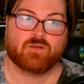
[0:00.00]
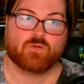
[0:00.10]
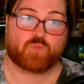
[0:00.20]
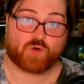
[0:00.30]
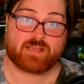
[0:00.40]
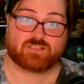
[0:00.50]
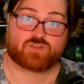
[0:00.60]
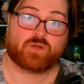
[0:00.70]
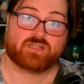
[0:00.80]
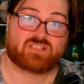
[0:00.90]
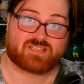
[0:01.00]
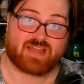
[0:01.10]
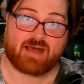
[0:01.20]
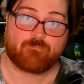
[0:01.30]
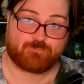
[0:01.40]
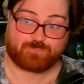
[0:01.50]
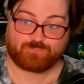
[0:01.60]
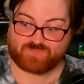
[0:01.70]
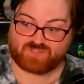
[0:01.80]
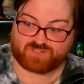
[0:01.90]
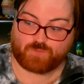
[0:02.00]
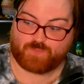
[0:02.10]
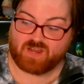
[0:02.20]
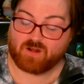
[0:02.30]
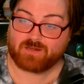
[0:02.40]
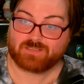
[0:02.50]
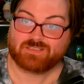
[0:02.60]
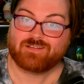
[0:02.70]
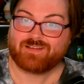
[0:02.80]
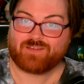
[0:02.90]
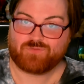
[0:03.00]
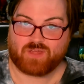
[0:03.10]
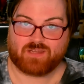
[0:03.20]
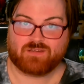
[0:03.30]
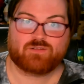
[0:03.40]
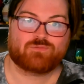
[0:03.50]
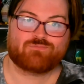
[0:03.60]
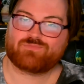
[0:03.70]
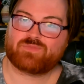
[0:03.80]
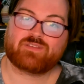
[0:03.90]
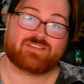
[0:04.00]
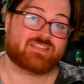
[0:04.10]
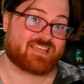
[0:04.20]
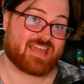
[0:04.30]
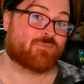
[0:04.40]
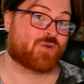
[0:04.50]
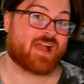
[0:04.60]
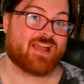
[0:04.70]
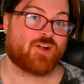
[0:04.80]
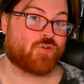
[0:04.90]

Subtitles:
Bray is going to snap, disappear, and then the camera angle